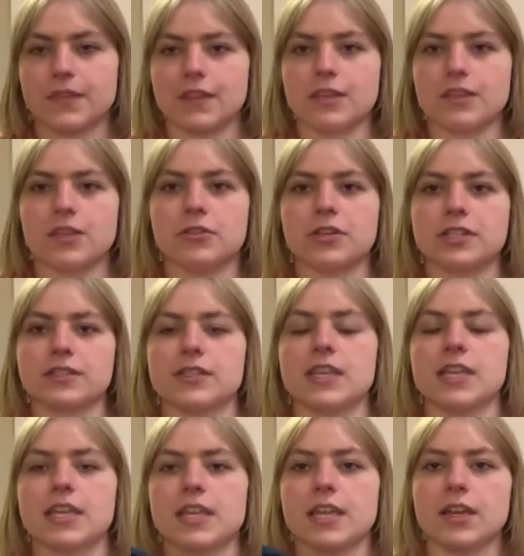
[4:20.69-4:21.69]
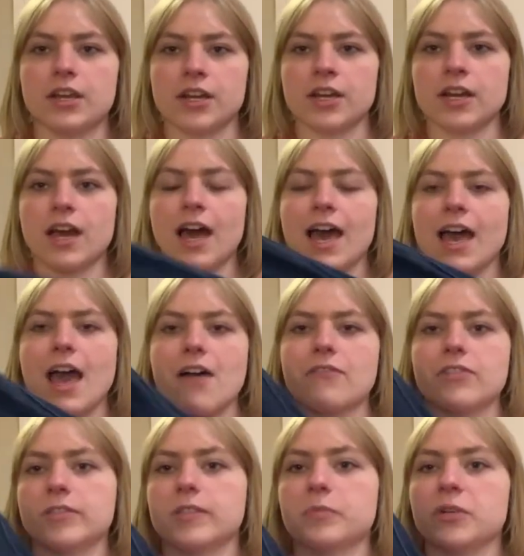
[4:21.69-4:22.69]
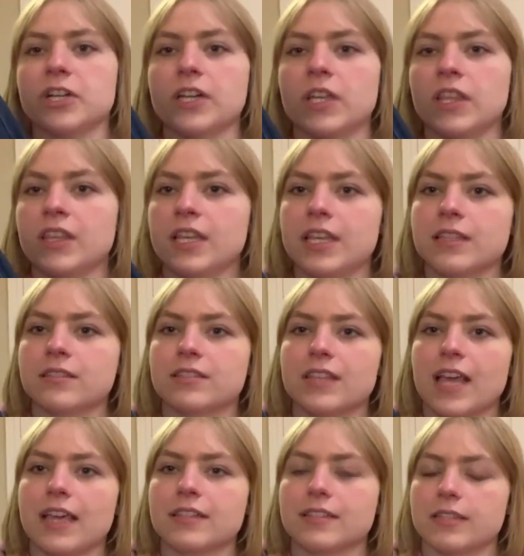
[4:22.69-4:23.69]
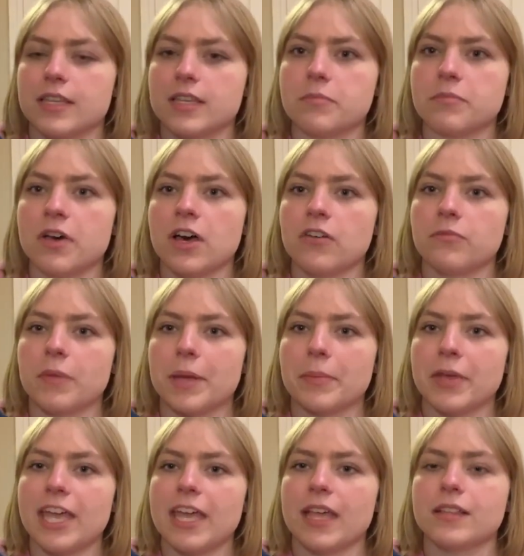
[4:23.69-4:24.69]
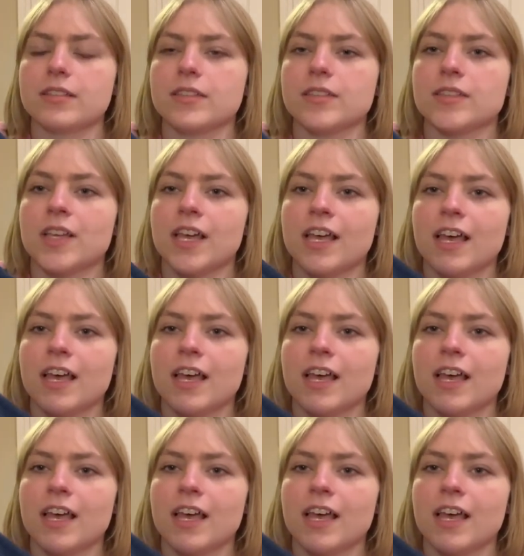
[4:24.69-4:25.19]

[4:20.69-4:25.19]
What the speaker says: You can see here, I have a zipper in the inside seam of my pants,